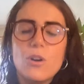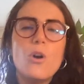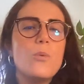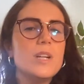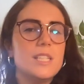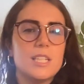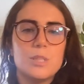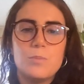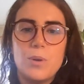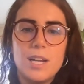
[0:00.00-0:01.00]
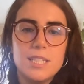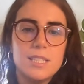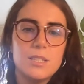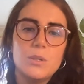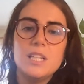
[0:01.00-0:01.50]
always
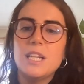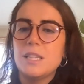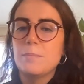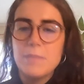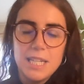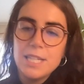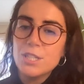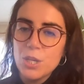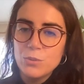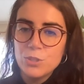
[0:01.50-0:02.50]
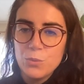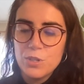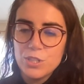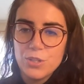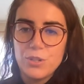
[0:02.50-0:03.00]
expressed in a demeaning tone
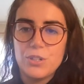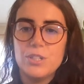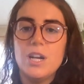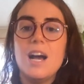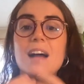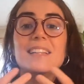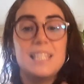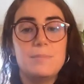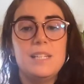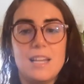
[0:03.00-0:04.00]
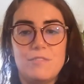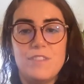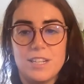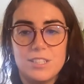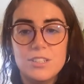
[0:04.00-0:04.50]
towards her, deeply
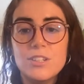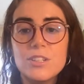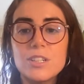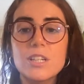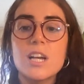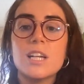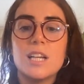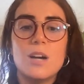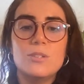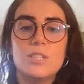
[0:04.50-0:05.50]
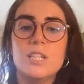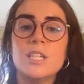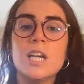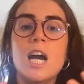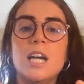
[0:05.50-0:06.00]
affected her,
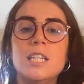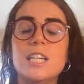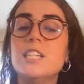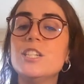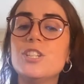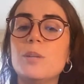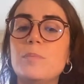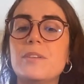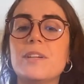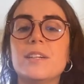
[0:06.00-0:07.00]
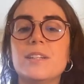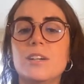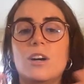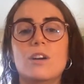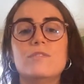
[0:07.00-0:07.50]
causing an initial period
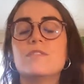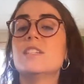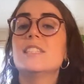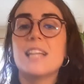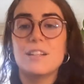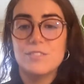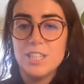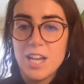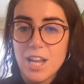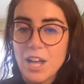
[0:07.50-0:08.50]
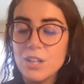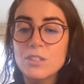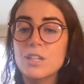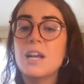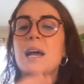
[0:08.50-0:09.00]
of self-denial.
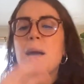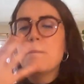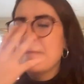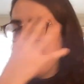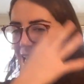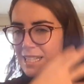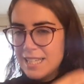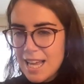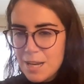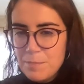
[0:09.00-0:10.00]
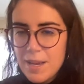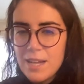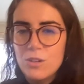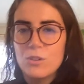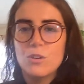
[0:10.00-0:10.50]
Me lacié el
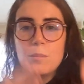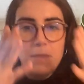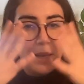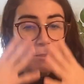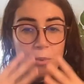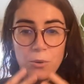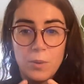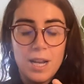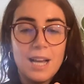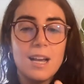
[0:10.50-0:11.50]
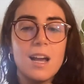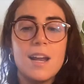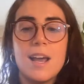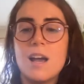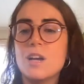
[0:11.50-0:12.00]
pelo, me empolvé la
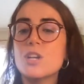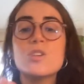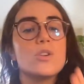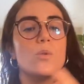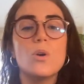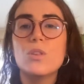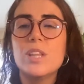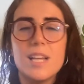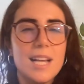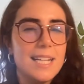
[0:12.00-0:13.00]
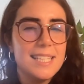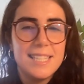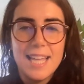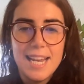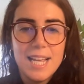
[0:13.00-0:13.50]
cara, all the
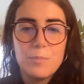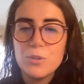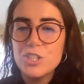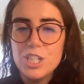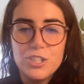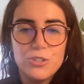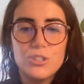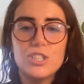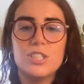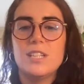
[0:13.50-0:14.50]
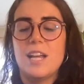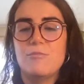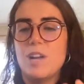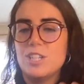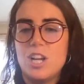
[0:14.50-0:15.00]
aesthetic procedures that
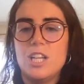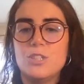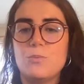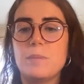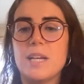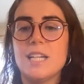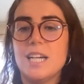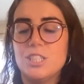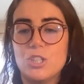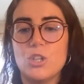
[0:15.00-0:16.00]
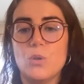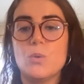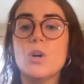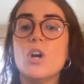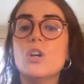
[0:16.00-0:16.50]
racialized women undergo
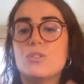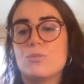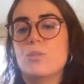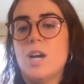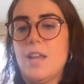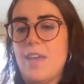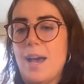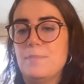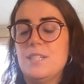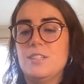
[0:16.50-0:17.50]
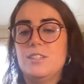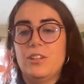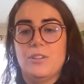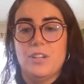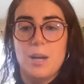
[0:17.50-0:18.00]
to adapt
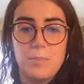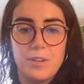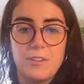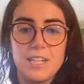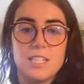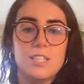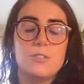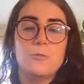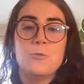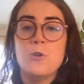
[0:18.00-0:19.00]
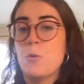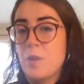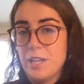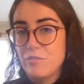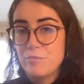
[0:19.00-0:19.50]
their appearance to
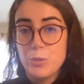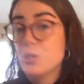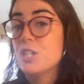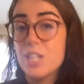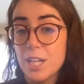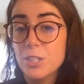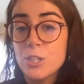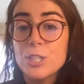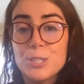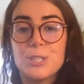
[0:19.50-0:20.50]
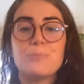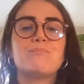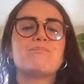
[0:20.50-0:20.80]
normative beauty standards.